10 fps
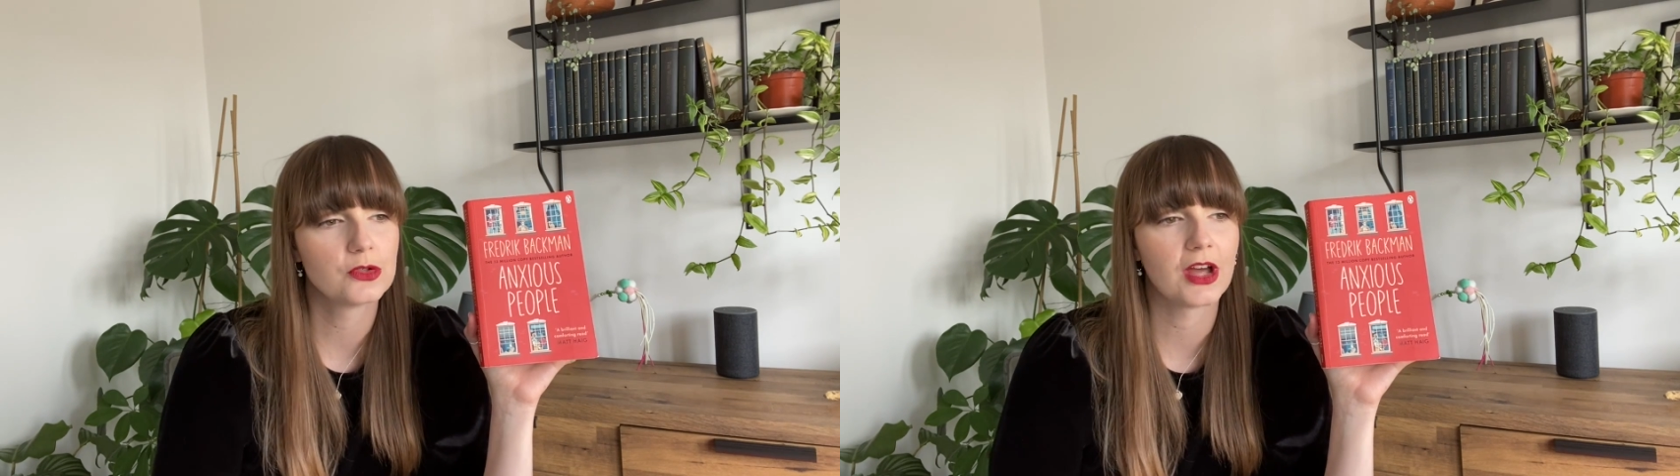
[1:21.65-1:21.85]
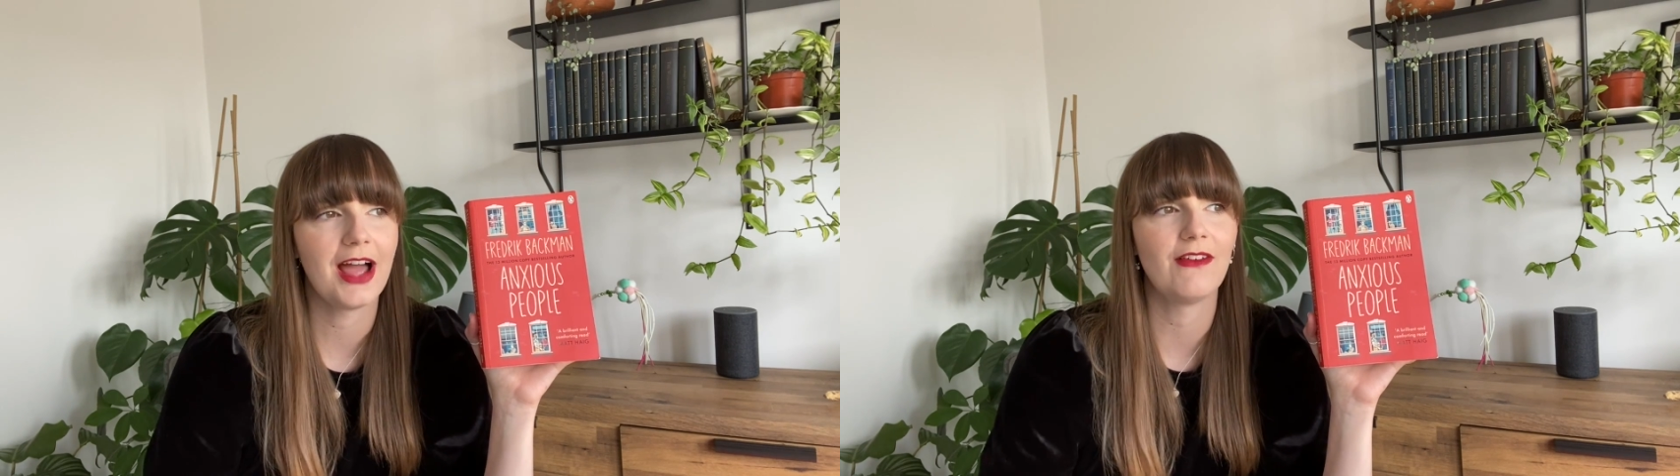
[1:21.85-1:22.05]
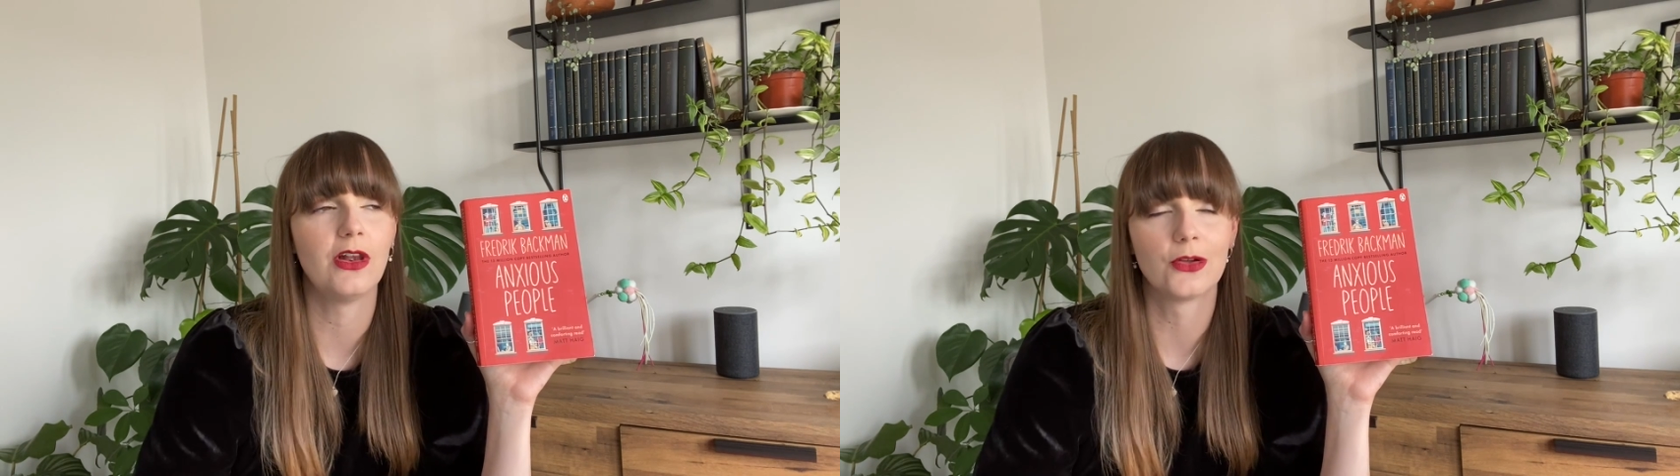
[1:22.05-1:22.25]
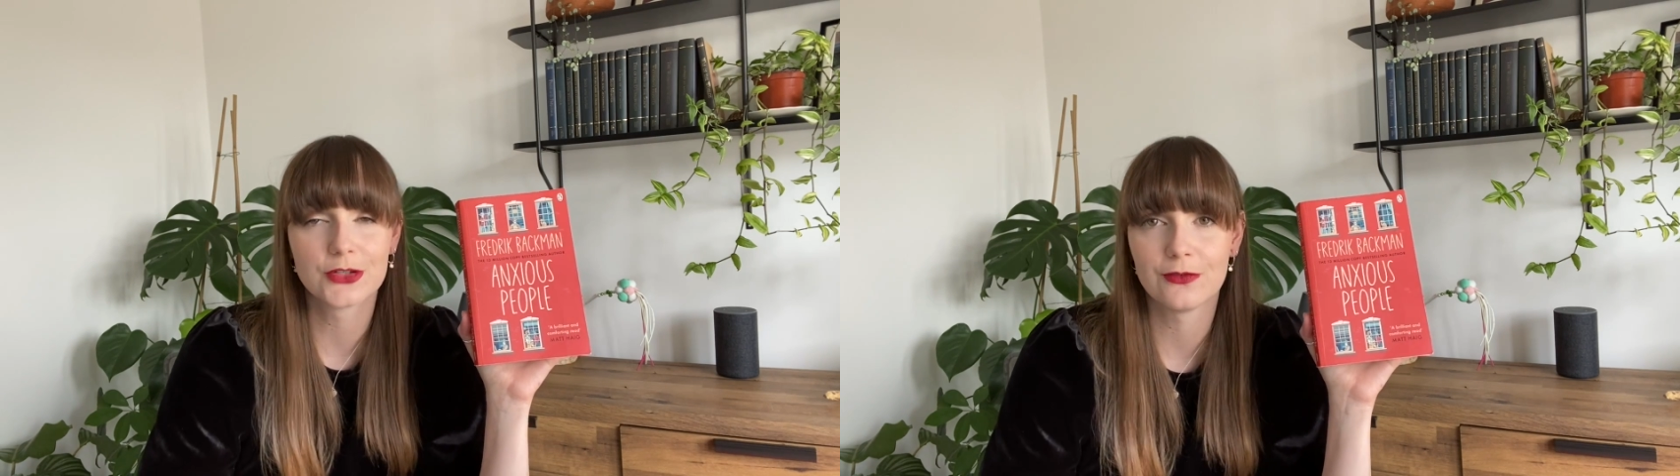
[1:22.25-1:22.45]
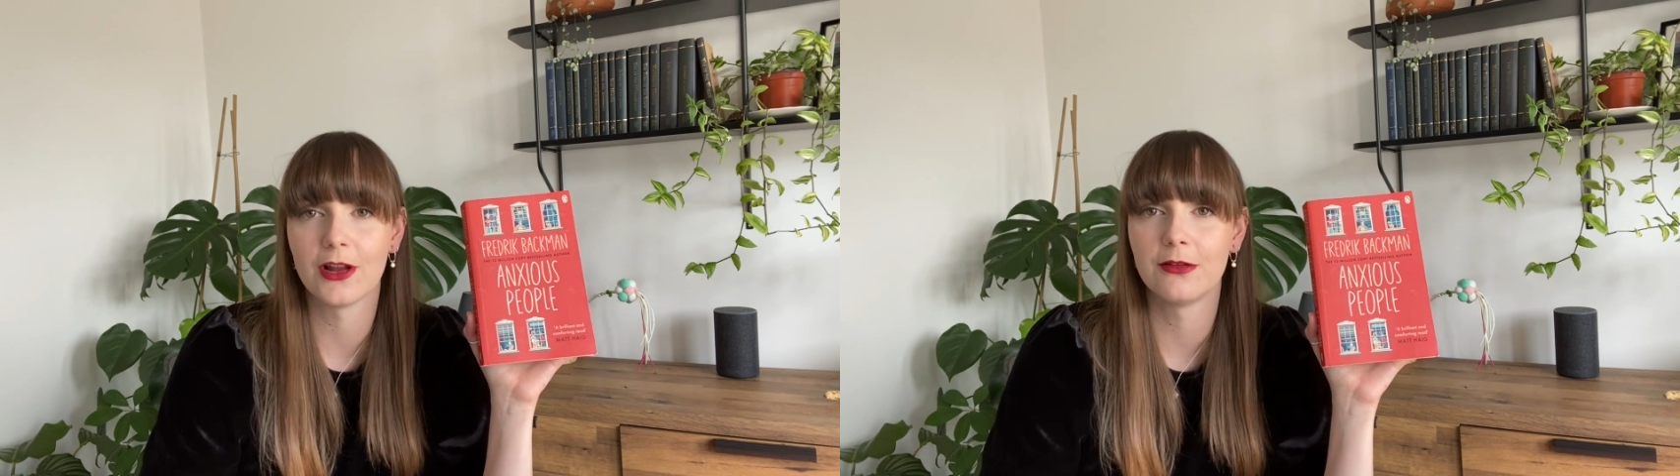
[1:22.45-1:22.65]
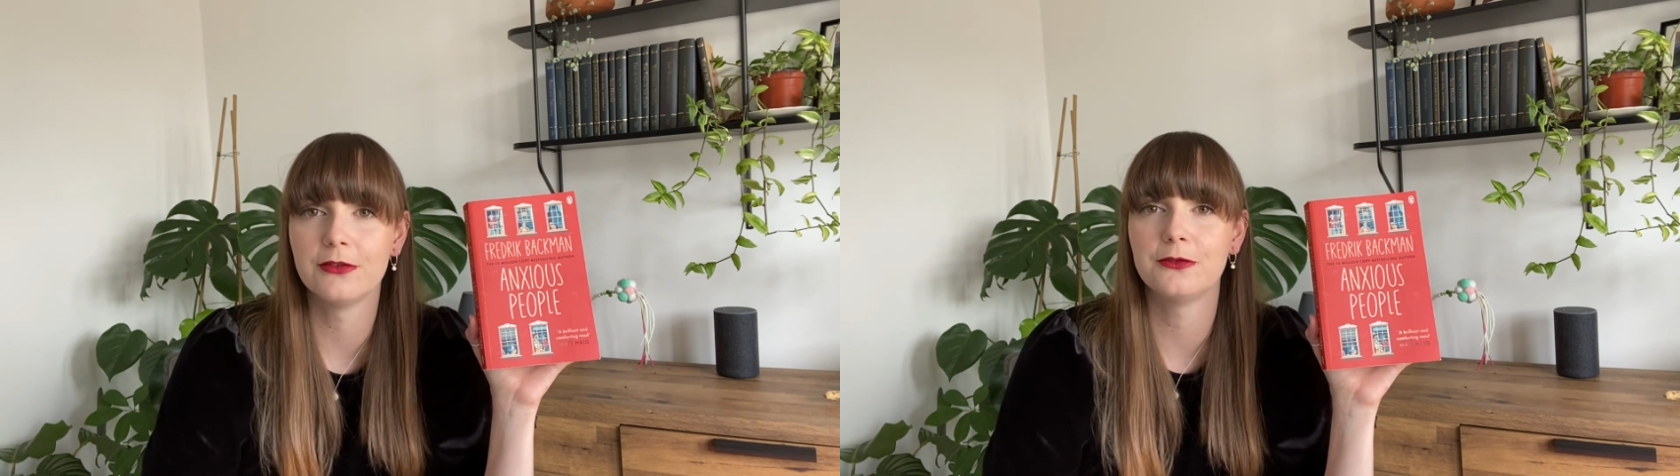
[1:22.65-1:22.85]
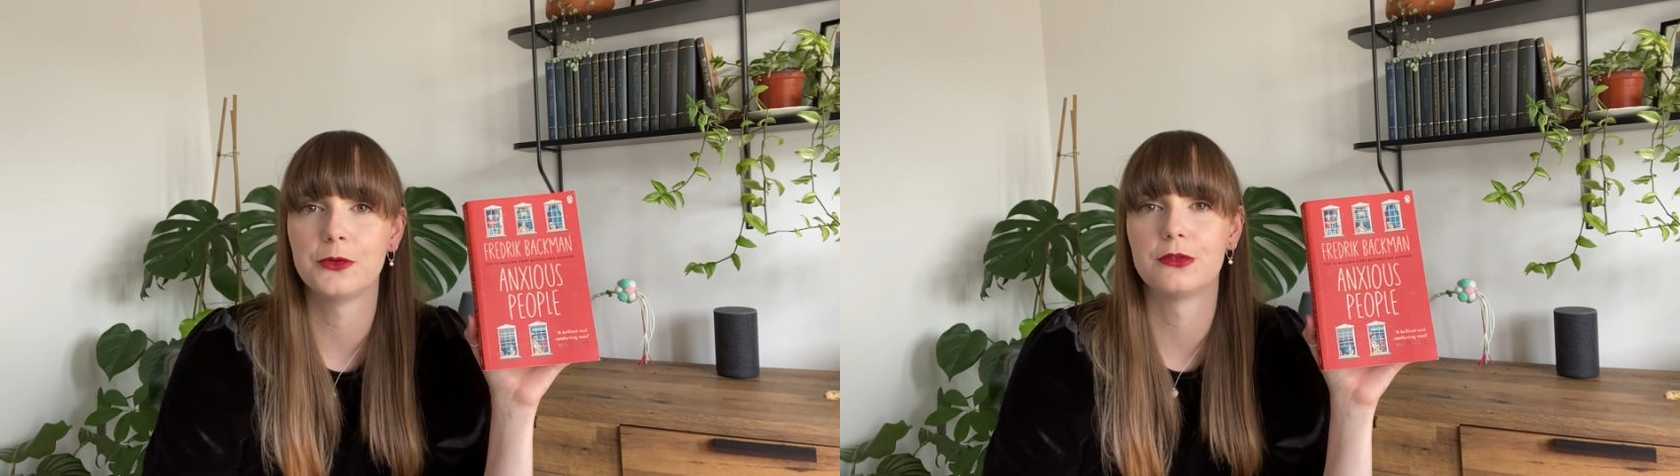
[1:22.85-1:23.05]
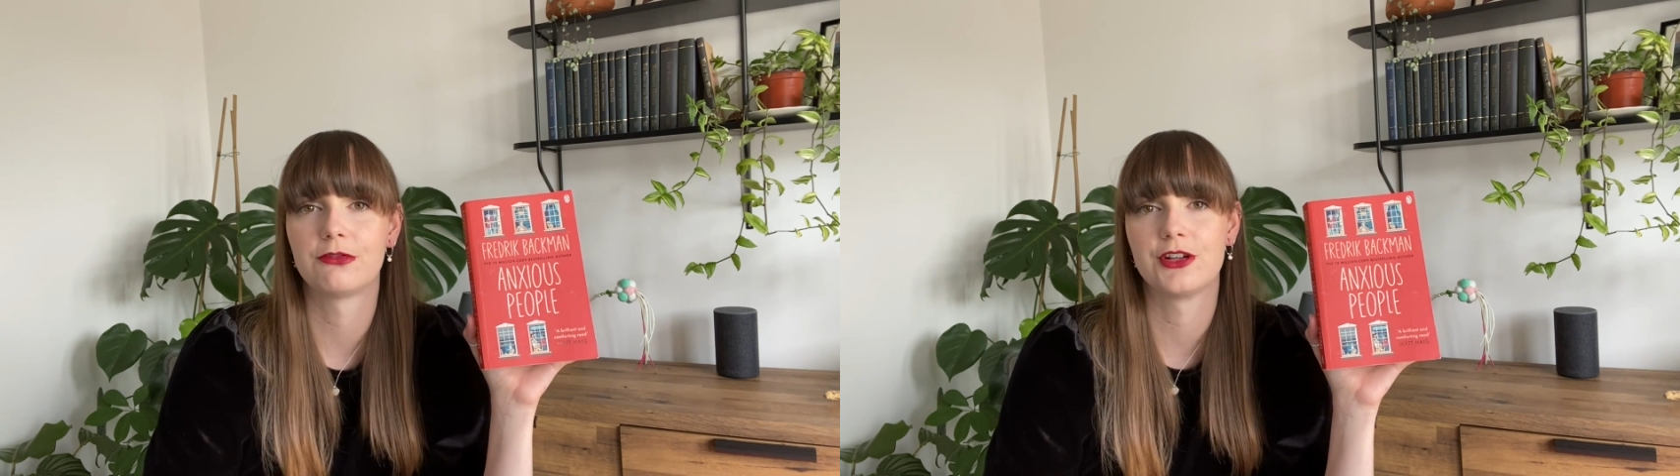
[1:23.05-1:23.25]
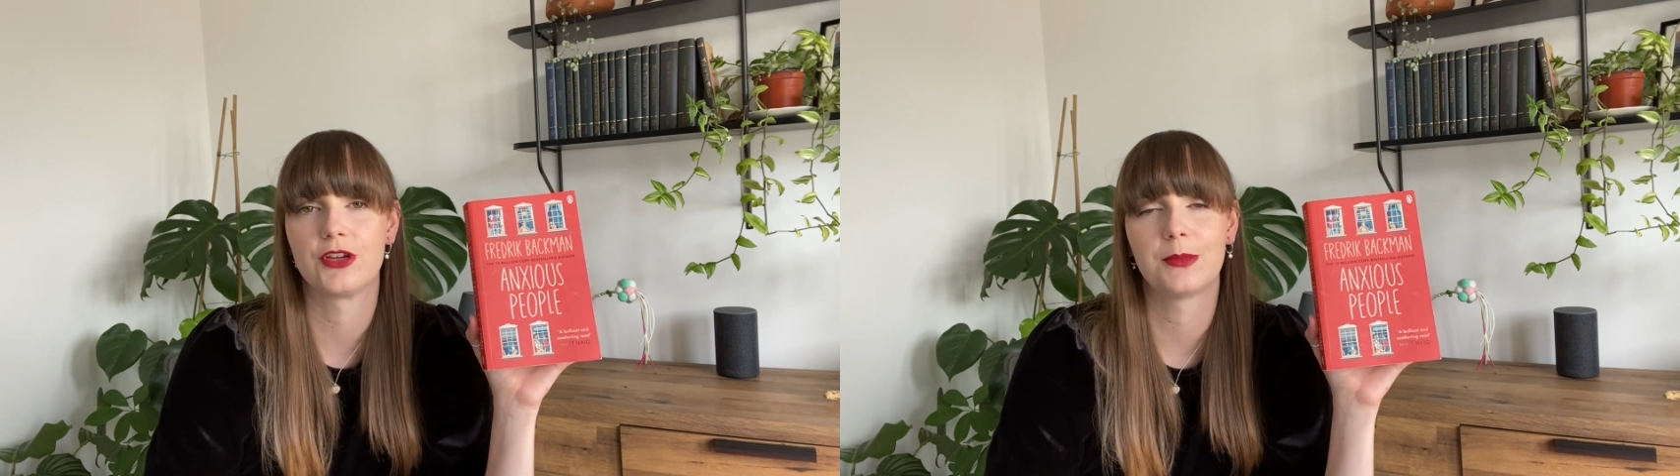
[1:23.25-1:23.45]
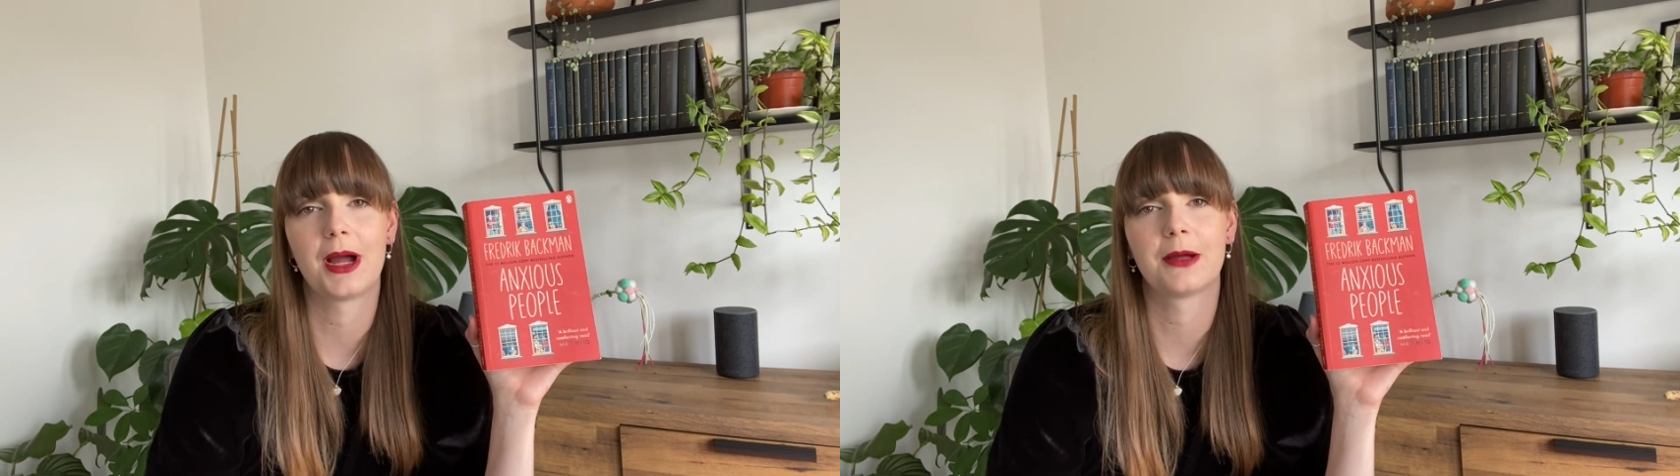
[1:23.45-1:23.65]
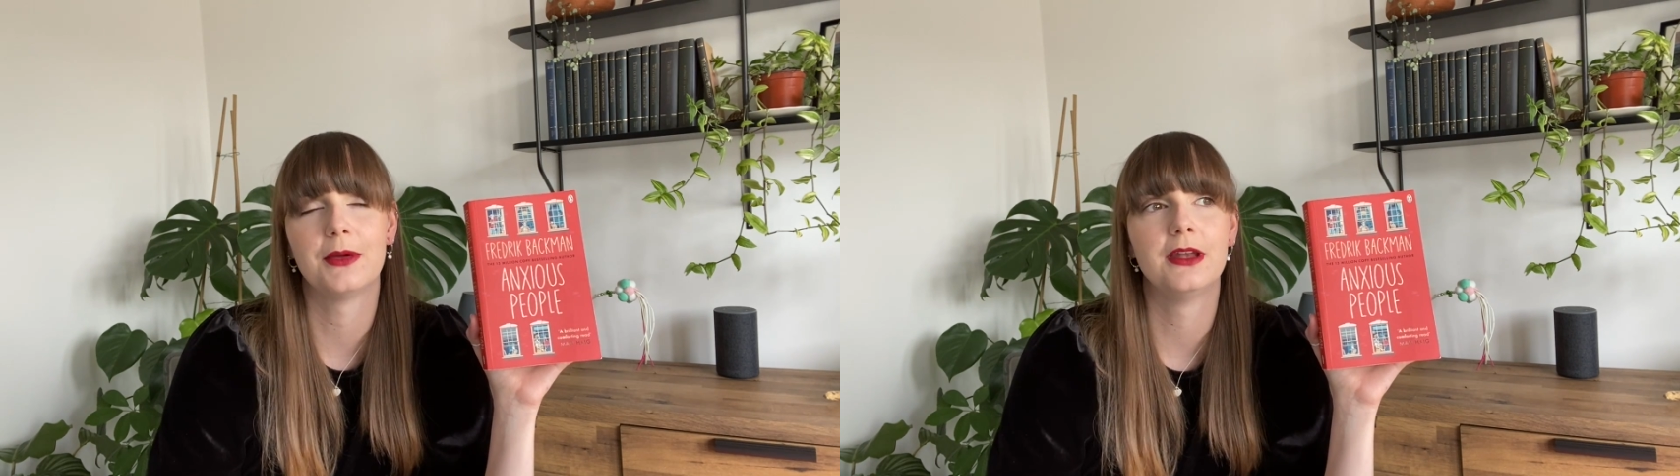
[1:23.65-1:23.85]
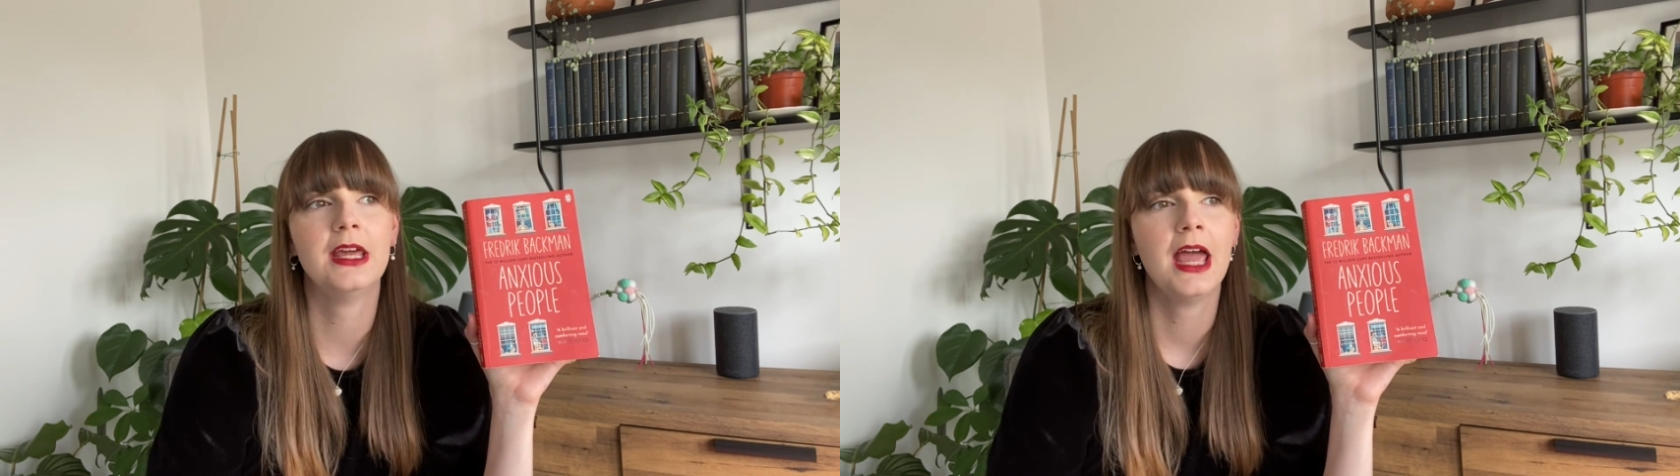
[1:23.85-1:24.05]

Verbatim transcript: I have a lot of love for Fredrik Backman